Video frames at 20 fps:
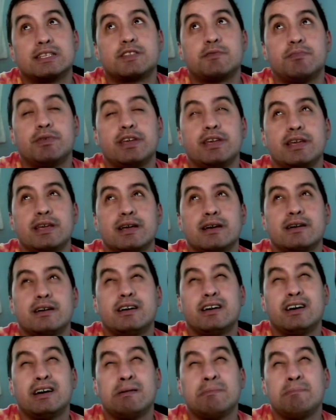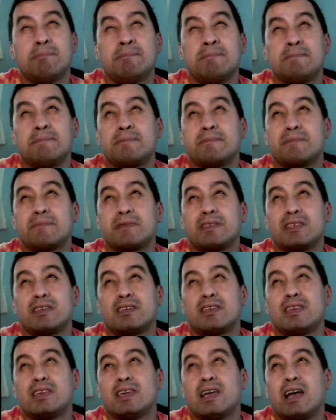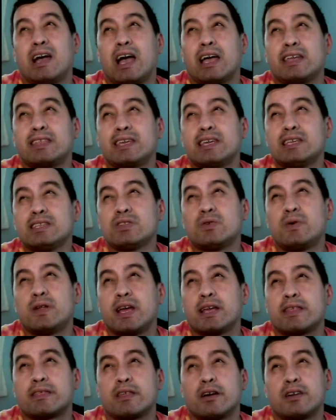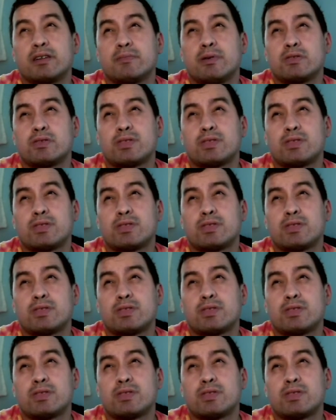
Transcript: B. Yeah, I think he's the one I thought about the